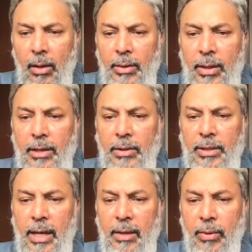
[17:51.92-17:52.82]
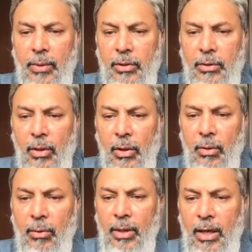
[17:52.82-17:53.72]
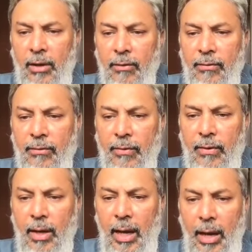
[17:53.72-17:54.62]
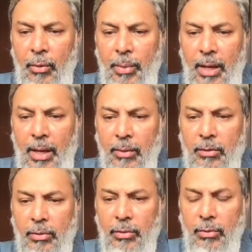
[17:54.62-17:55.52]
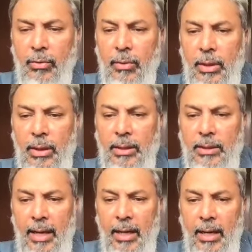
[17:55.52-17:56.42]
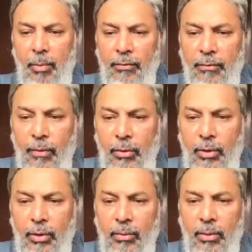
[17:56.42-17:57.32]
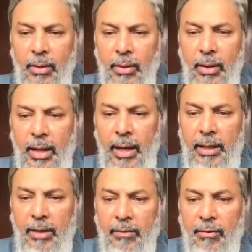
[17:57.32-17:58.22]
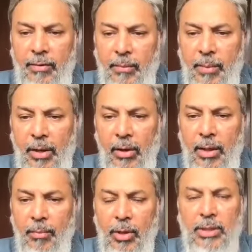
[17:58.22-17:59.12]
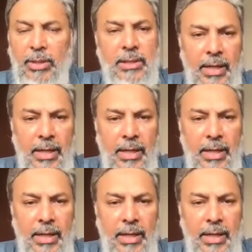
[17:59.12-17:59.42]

Okay, so Jade wants to know if I would be able to scan her portfolio and give her feedback on her projects.